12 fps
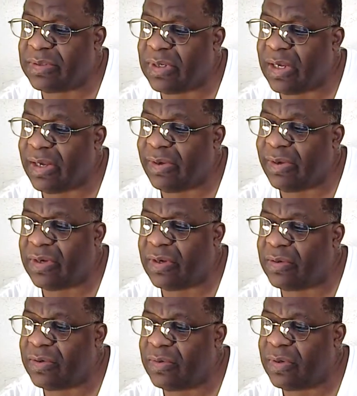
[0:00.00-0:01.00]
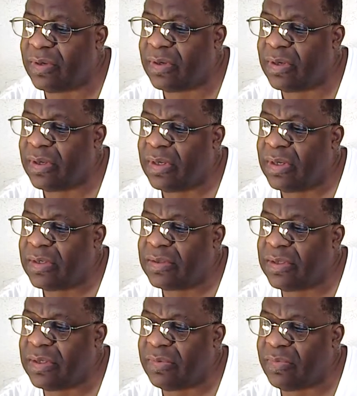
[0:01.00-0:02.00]
I haven't. No, you have
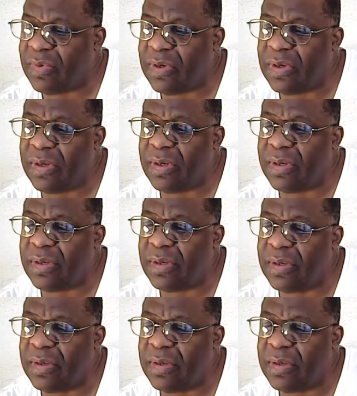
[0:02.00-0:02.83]
seen Ron.